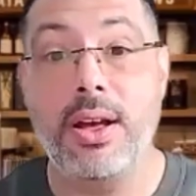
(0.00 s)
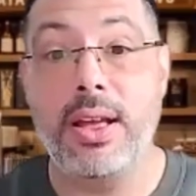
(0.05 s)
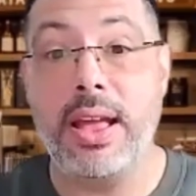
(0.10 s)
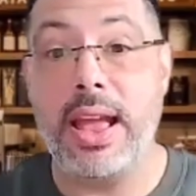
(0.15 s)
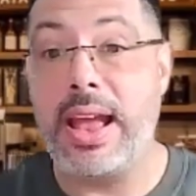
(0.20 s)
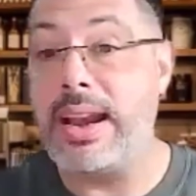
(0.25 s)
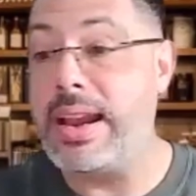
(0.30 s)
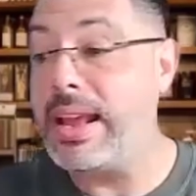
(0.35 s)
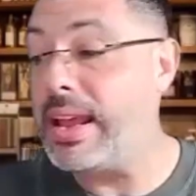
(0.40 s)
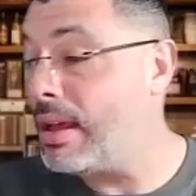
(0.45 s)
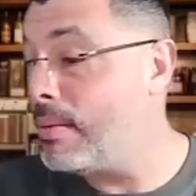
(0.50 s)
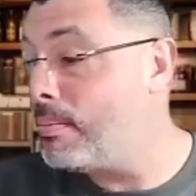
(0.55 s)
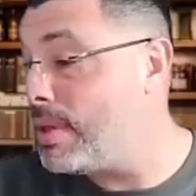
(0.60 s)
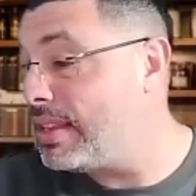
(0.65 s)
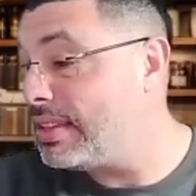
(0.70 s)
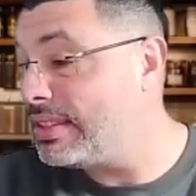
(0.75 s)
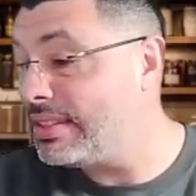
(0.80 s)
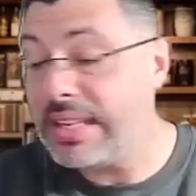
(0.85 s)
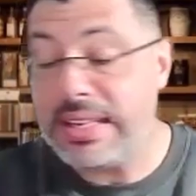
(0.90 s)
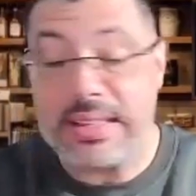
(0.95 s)
and it could be
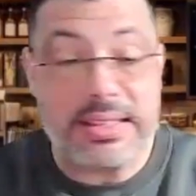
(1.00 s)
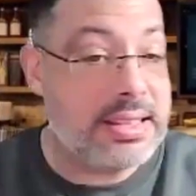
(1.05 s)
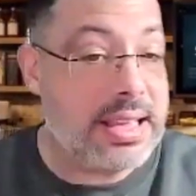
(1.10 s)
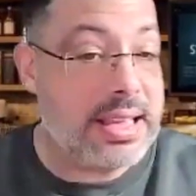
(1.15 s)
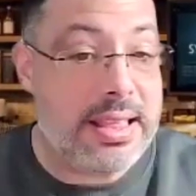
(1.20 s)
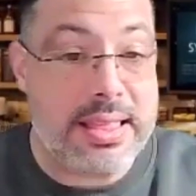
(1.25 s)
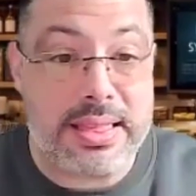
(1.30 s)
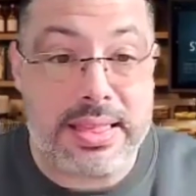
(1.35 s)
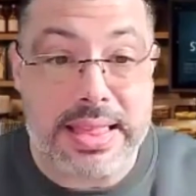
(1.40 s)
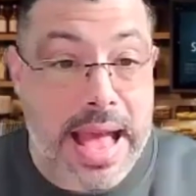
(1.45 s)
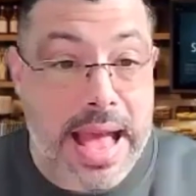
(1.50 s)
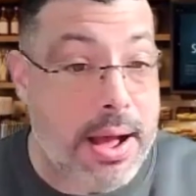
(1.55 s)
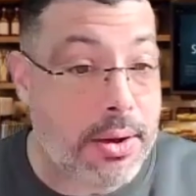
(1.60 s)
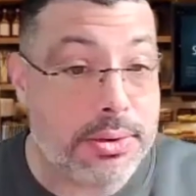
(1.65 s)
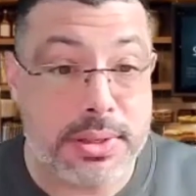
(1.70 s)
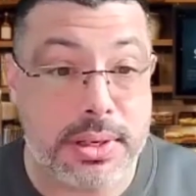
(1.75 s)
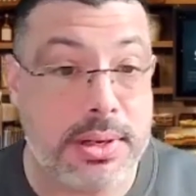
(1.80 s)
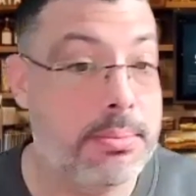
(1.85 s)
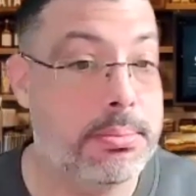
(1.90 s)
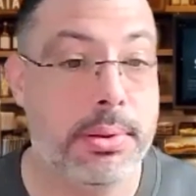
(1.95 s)

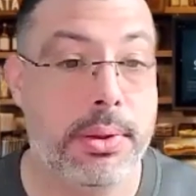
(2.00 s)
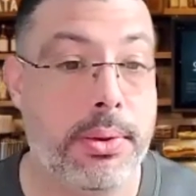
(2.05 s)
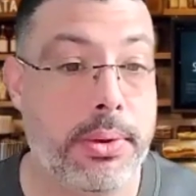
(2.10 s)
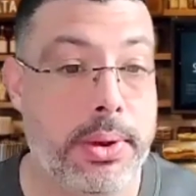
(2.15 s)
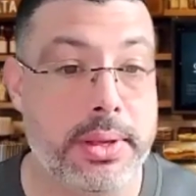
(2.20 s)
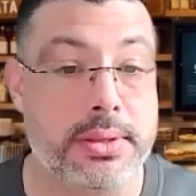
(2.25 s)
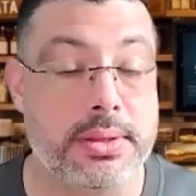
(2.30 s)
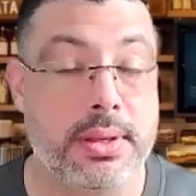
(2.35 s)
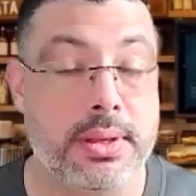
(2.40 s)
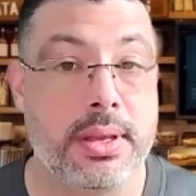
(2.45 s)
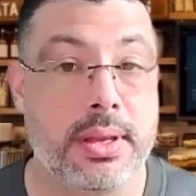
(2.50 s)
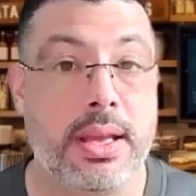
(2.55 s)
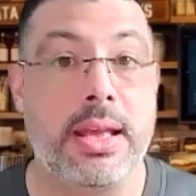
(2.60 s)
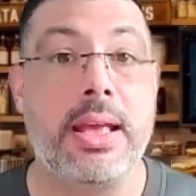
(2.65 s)
60,000 employees,